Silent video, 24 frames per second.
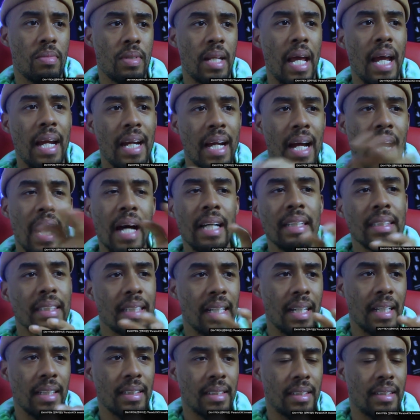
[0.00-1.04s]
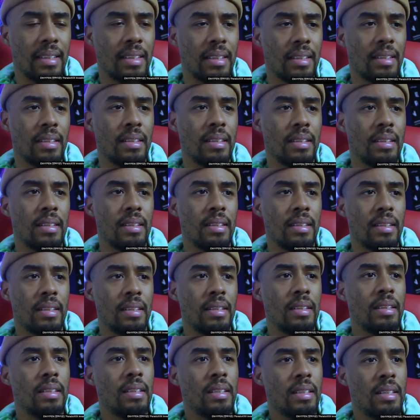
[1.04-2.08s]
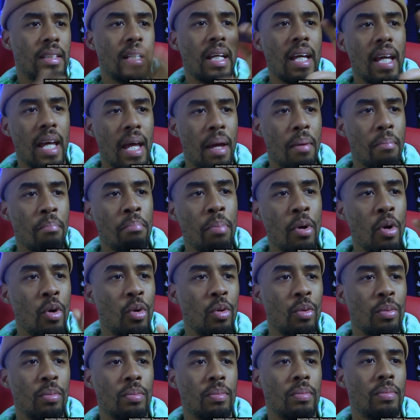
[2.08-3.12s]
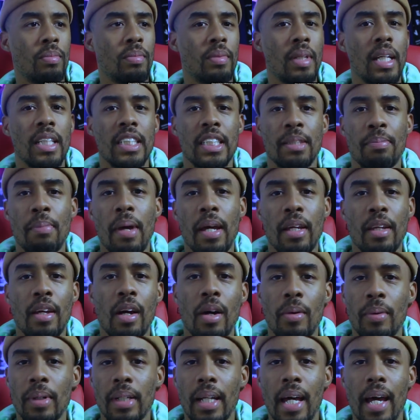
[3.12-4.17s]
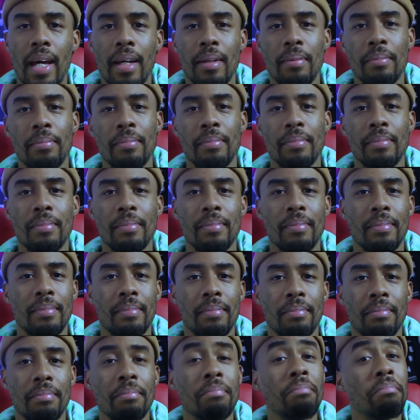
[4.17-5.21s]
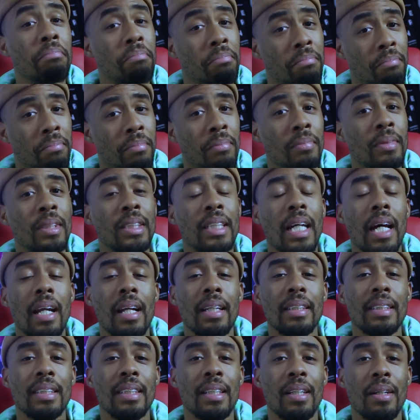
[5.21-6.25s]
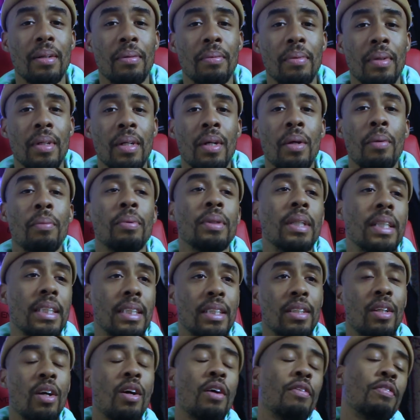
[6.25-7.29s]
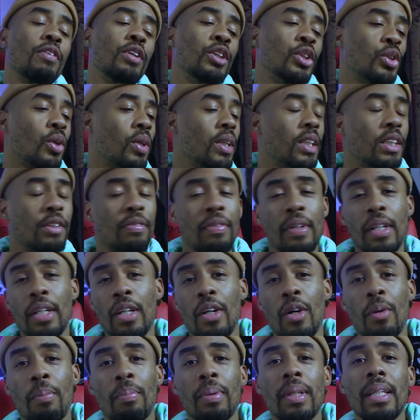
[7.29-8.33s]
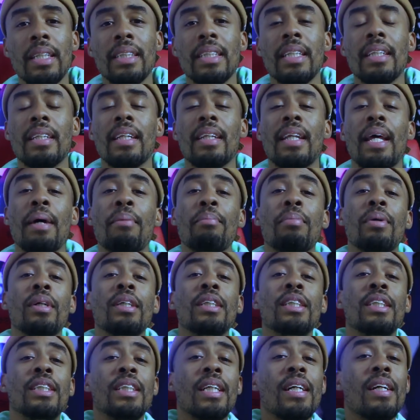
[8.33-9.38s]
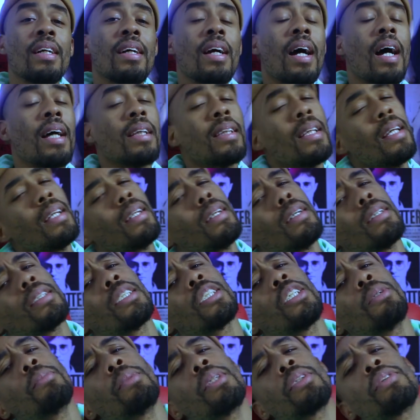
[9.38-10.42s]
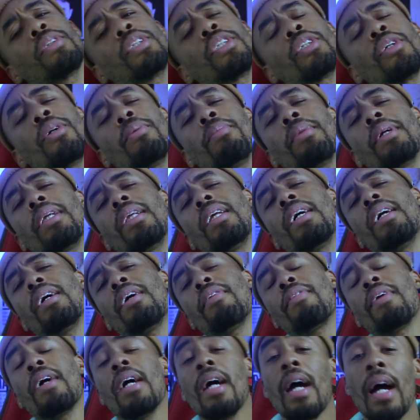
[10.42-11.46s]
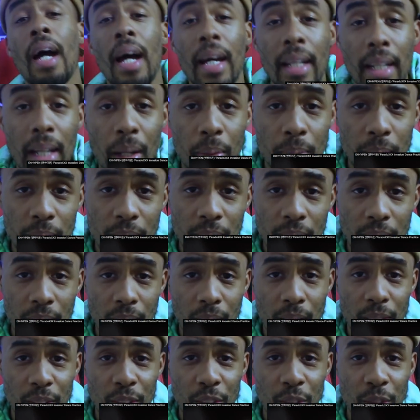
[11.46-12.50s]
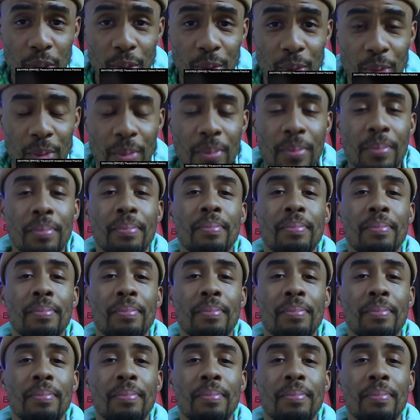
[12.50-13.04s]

That context and boom, they smack y'all with that. Shout out to them. But listen, y'all, if you enjoyed this video, please hit the like button, share. I thank y'all so much for showing me love, and I will see y'all soon.